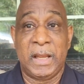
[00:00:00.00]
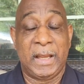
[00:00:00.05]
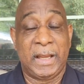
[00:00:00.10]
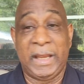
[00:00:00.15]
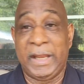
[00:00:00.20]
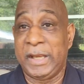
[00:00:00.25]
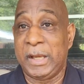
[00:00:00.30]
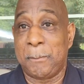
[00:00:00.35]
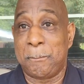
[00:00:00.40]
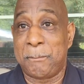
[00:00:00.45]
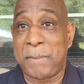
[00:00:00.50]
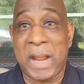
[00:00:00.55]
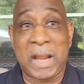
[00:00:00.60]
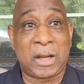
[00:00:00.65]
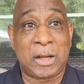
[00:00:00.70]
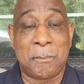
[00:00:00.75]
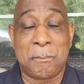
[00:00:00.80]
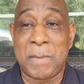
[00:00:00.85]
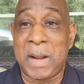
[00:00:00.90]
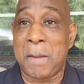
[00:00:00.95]
in the
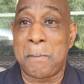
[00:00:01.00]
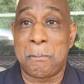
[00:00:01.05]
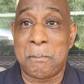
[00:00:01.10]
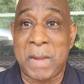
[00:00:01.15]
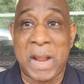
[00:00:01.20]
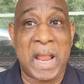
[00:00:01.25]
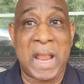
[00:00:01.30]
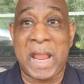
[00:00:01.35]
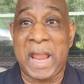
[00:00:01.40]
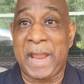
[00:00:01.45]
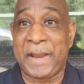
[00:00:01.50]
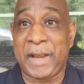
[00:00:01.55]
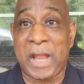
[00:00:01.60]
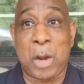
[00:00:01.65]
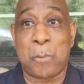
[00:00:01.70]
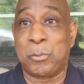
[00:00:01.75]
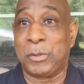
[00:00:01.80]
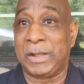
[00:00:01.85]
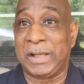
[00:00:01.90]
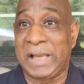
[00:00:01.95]
back of my mind I
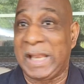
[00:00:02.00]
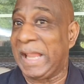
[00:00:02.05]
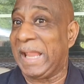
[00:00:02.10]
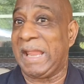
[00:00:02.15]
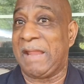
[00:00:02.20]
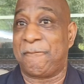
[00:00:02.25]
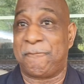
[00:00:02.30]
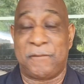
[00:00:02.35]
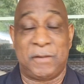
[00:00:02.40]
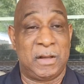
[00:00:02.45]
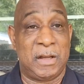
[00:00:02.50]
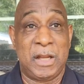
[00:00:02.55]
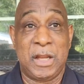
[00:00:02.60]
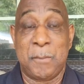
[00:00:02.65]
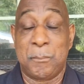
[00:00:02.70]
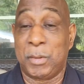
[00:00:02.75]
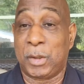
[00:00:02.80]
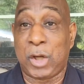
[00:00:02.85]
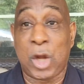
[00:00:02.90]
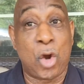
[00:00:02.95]
was laughing
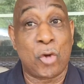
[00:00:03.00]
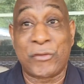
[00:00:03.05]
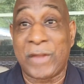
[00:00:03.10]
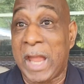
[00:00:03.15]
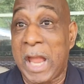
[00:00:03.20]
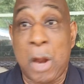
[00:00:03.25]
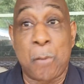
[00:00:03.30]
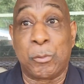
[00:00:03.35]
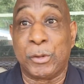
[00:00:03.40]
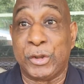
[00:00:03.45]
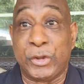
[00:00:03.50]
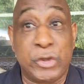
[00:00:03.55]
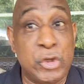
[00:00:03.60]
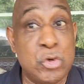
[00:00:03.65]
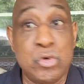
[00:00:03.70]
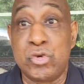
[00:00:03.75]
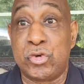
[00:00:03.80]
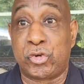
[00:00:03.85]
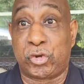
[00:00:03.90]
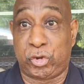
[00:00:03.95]
because I was
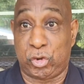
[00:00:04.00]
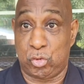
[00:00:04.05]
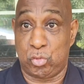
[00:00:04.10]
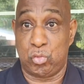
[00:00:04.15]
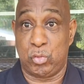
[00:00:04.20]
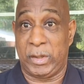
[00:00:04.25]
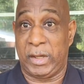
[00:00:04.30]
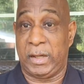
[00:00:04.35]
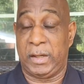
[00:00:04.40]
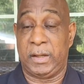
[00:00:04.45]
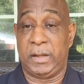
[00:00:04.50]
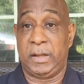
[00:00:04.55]
used to it.